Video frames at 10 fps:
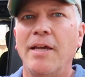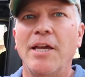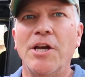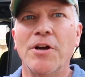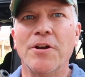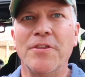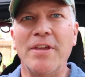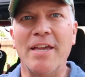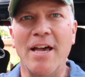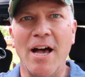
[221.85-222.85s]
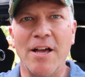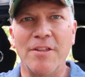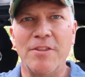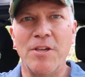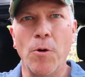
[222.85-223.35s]
Here are
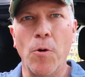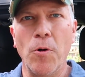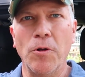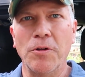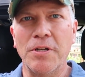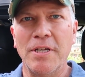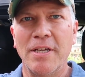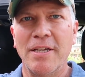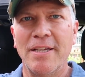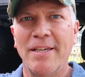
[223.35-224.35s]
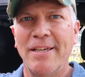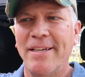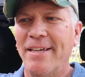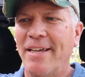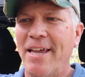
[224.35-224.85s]
the old
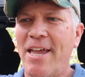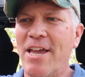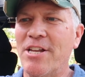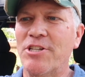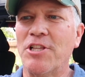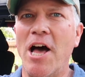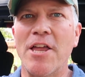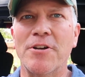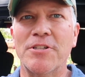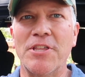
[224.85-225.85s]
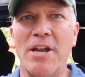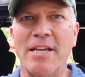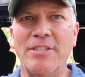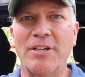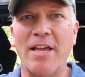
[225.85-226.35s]
hinge liners that
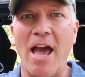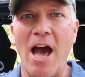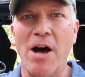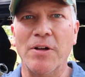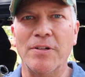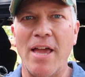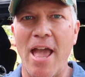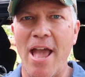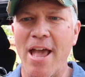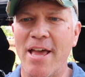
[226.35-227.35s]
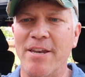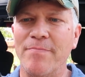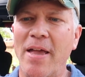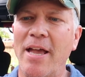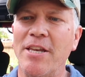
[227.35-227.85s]
I took out,
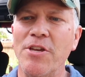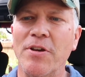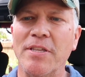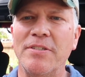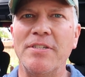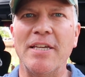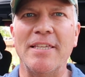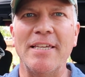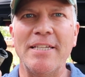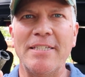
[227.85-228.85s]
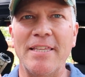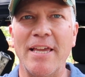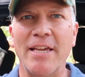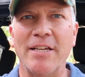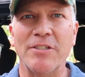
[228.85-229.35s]
and man, you can see these
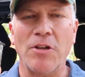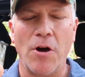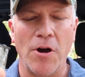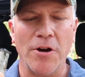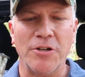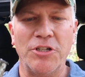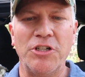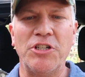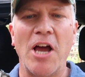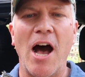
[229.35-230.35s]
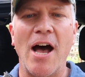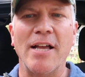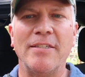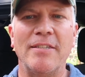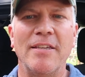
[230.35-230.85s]
things are
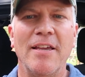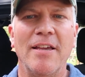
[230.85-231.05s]
shot.